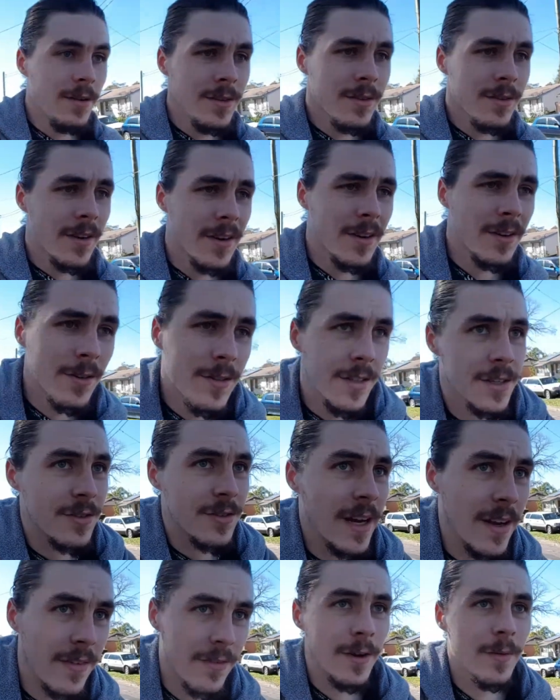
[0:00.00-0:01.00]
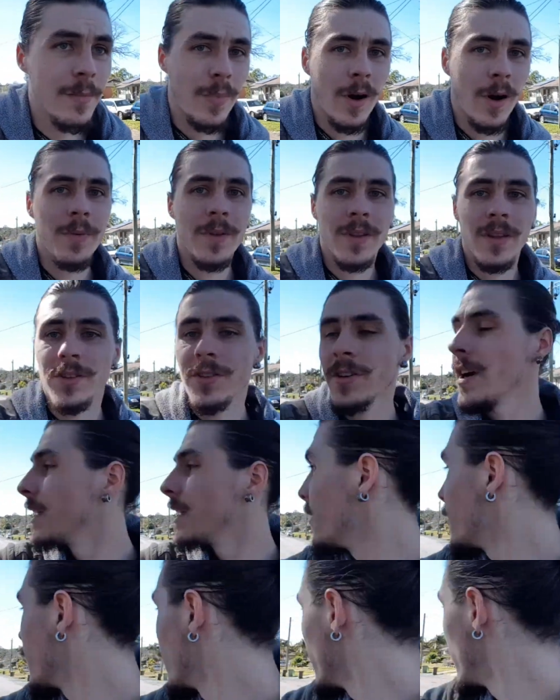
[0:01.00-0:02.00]
was a very noisy train, very popular
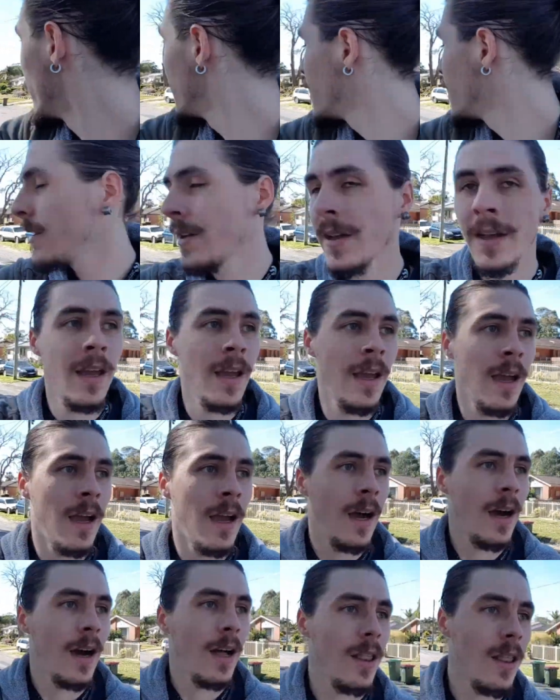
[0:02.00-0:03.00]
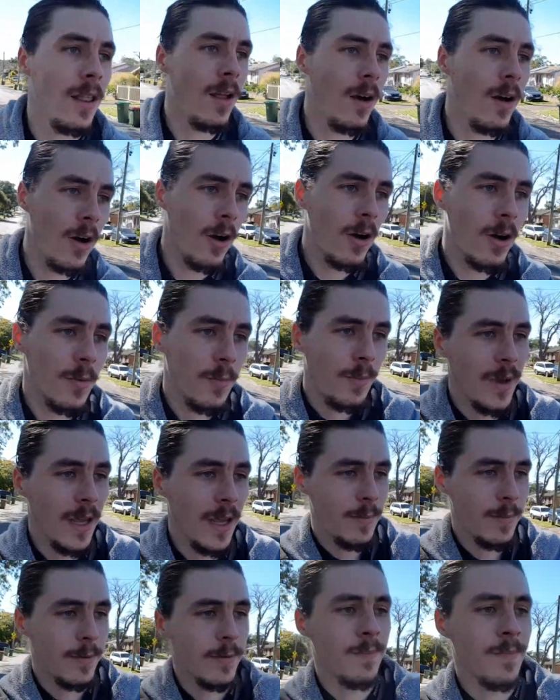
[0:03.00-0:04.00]
train. a lot of
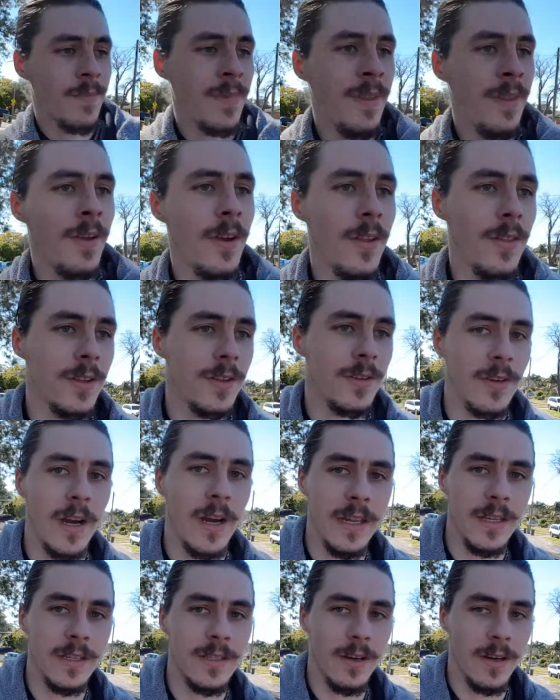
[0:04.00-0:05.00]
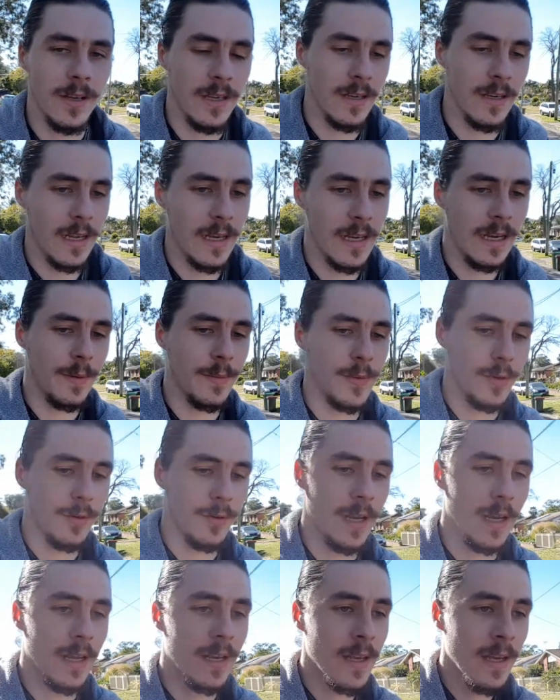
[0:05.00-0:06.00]
people on the train, so I didn't end up
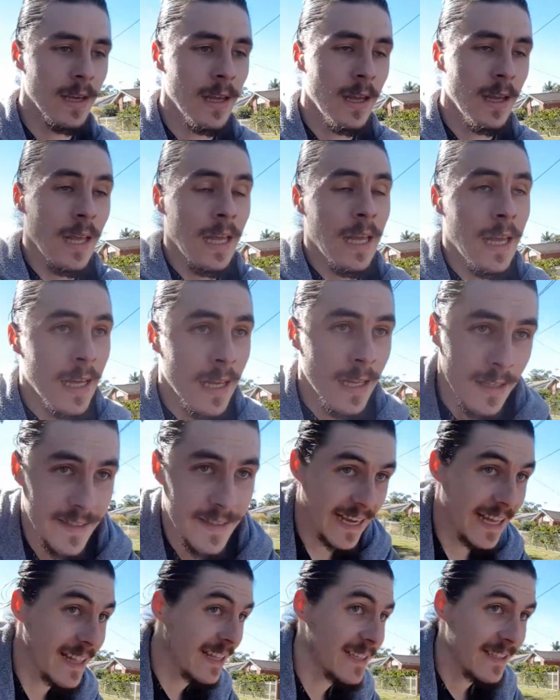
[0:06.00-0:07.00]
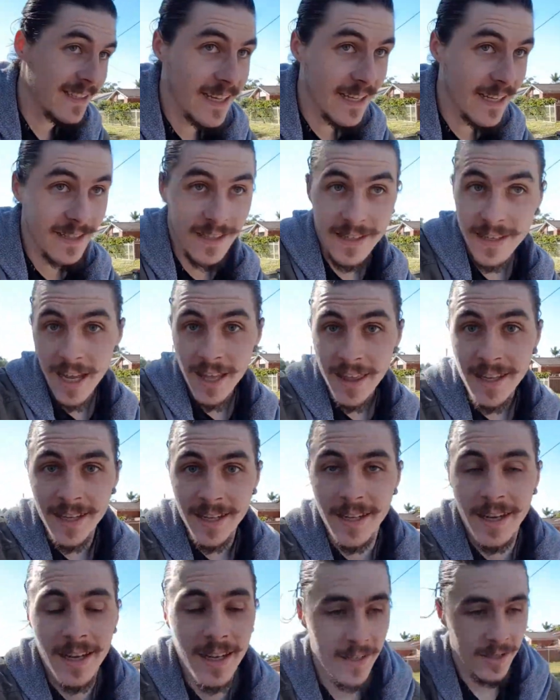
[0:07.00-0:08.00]
doing it. The tally stands at nothing.
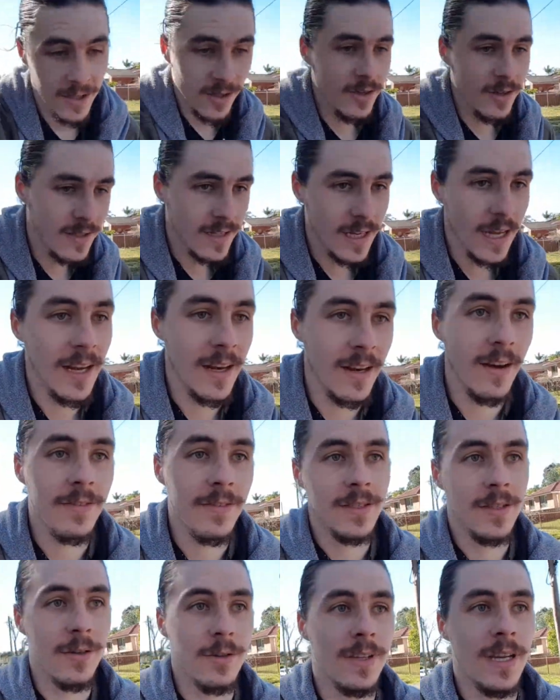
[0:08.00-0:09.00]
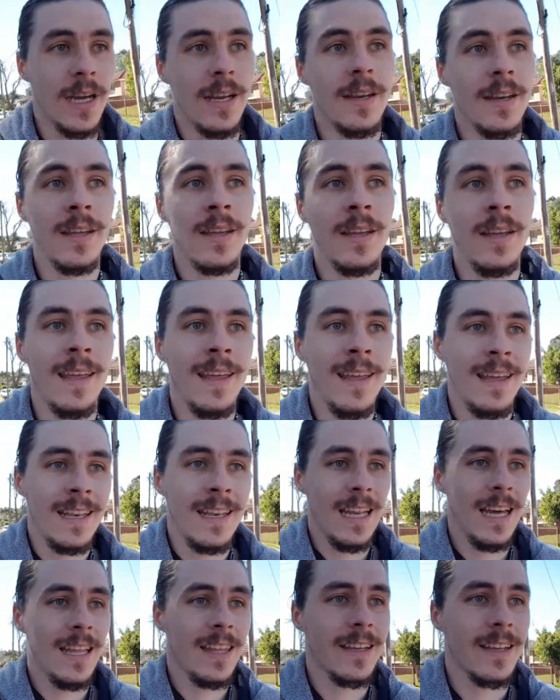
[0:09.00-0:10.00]
It's Tuesday and I've still done
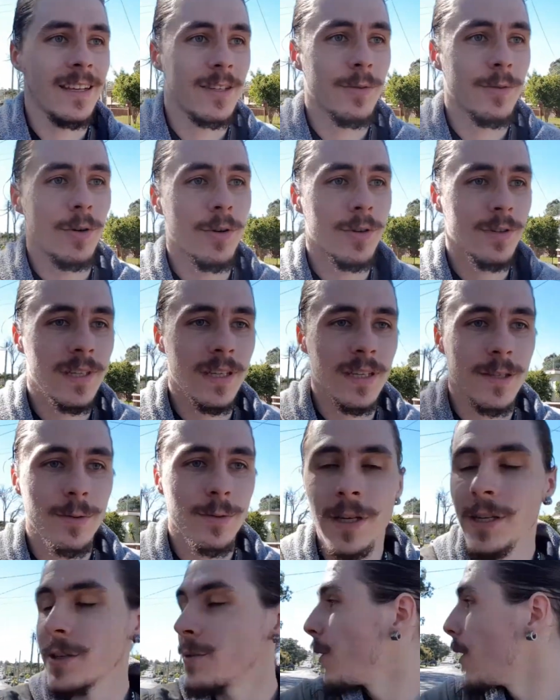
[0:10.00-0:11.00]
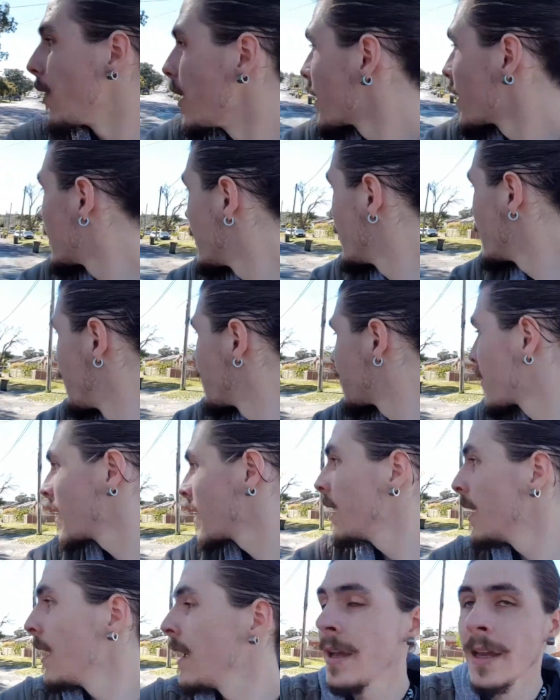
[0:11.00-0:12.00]
nothing towards this week's work.
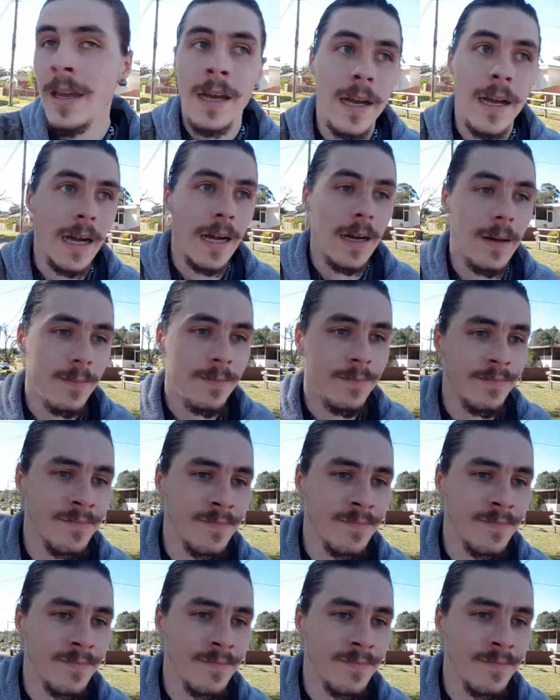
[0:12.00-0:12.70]
Um,